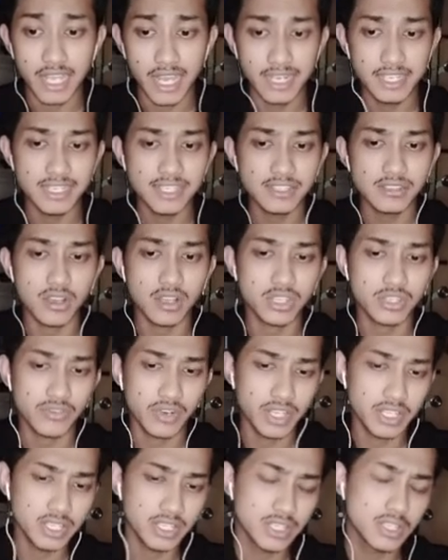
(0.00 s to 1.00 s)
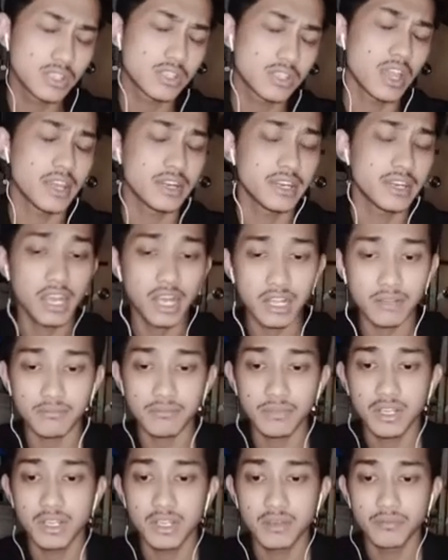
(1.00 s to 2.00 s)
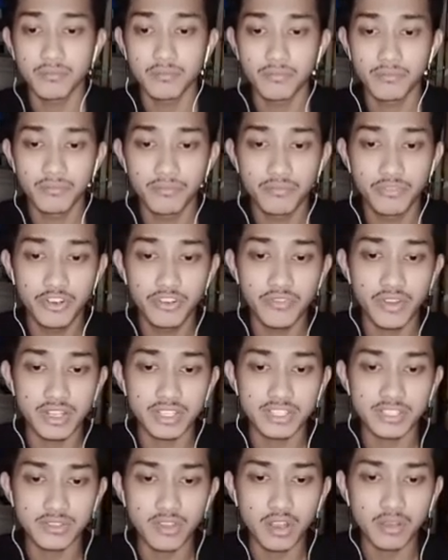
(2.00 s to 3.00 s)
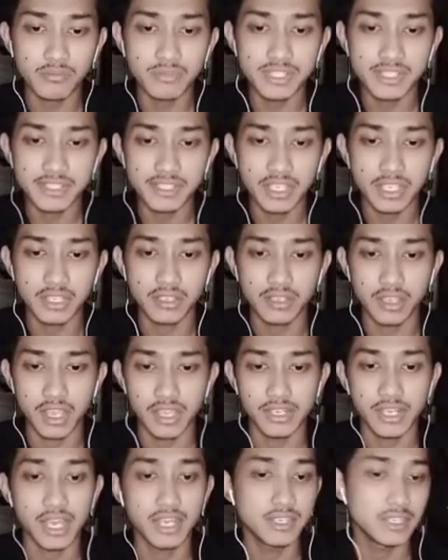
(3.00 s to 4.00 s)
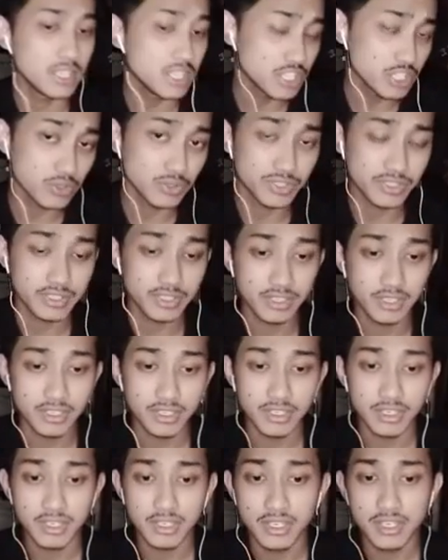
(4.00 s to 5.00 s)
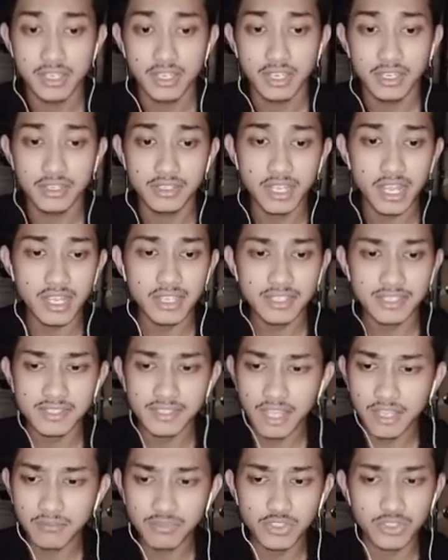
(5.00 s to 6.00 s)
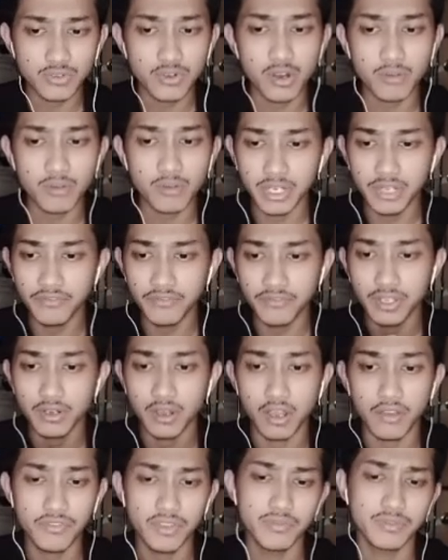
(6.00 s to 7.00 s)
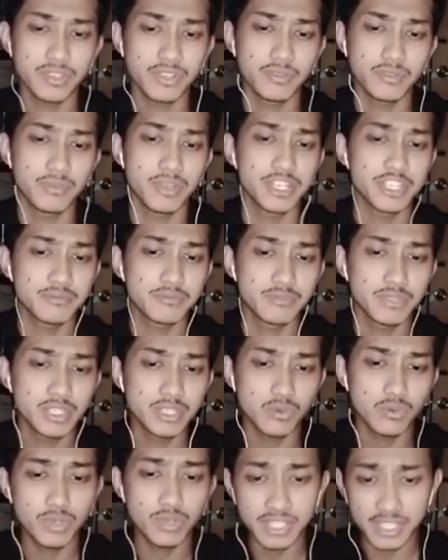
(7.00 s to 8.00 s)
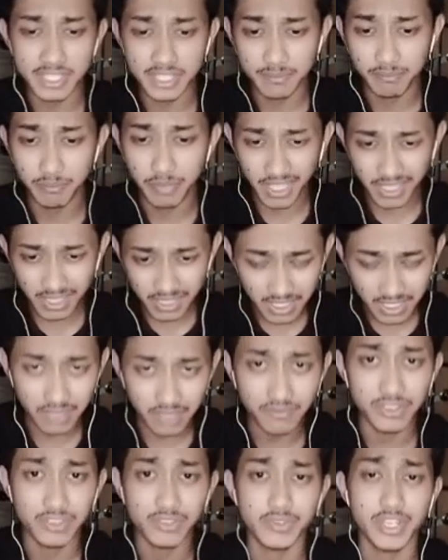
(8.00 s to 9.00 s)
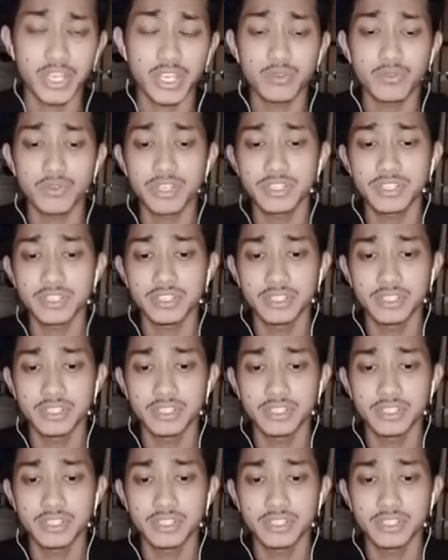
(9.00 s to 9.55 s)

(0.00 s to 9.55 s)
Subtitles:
stock tracking can help prevent stock mistakes and other issues. There is some strong benefit of inventory management, which is better inventory accuracy.